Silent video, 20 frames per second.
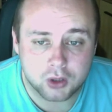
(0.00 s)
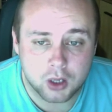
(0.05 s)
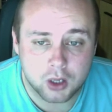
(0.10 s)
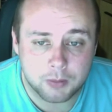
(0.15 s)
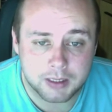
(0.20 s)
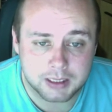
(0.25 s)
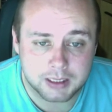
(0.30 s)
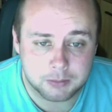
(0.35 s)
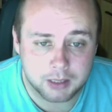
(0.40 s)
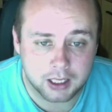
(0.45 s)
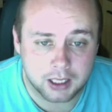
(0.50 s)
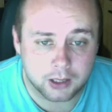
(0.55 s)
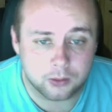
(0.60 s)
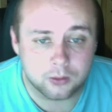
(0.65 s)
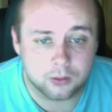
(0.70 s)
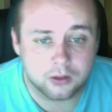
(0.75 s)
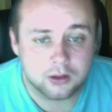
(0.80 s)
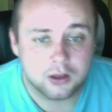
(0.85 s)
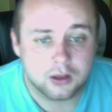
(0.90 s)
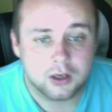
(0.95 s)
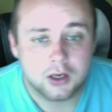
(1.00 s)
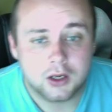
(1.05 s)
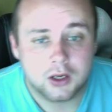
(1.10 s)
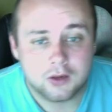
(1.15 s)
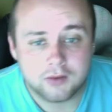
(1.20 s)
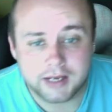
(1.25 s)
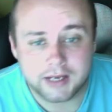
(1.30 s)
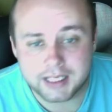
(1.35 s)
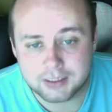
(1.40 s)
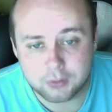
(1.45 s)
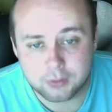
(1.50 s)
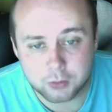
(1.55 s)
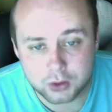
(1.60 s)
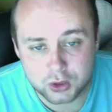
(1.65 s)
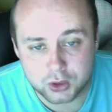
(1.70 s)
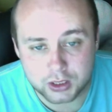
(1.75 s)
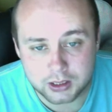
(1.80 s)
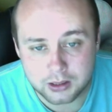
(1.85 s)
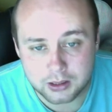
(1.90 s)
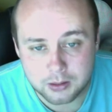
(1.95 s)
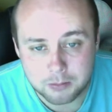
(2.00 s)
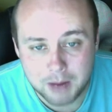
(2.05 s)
I will look into it.